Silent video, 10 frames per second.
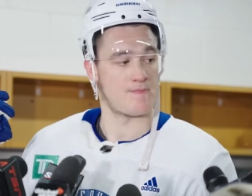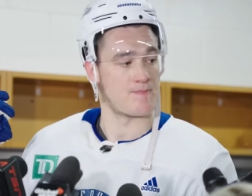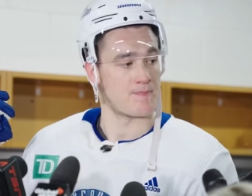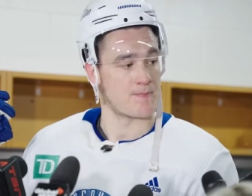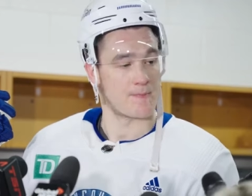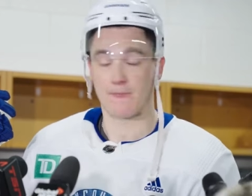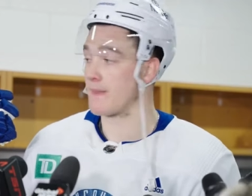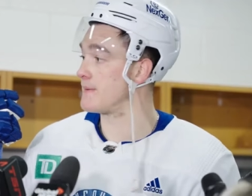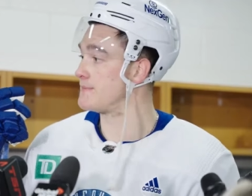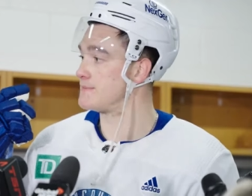Couple more,
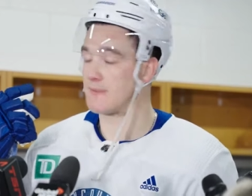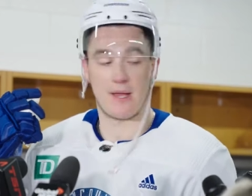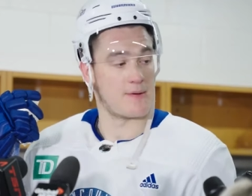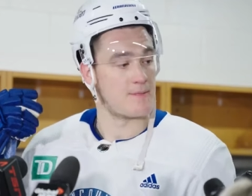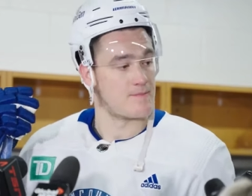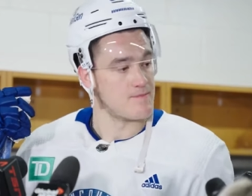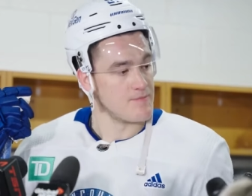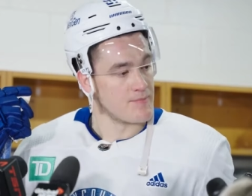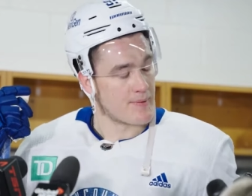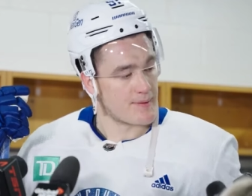please. You've been talking
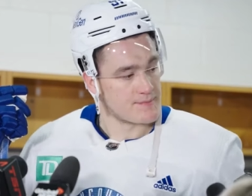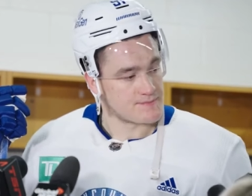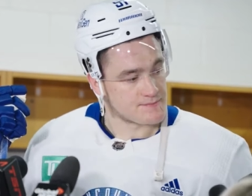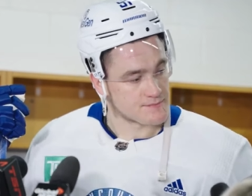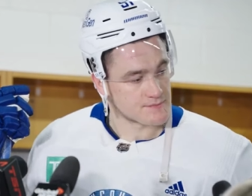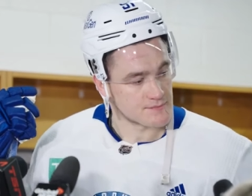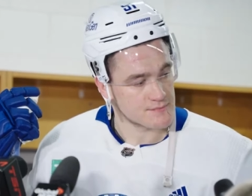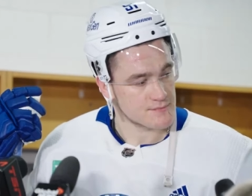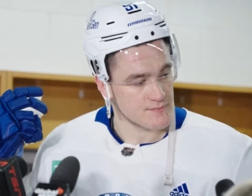about playing physical.